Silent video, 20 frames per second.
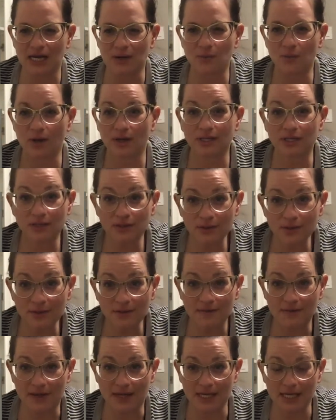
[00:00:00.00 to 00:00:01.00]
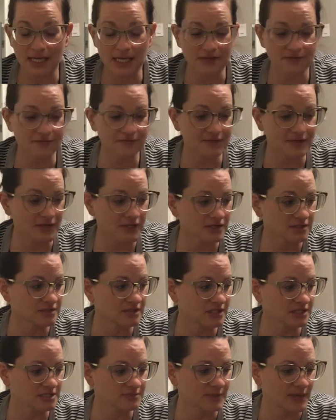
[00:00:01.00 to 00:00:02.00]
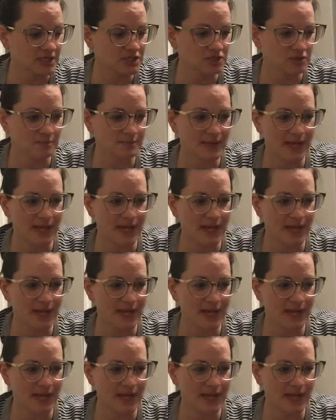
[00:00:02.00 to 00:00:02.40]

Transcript: want you to think if there's a special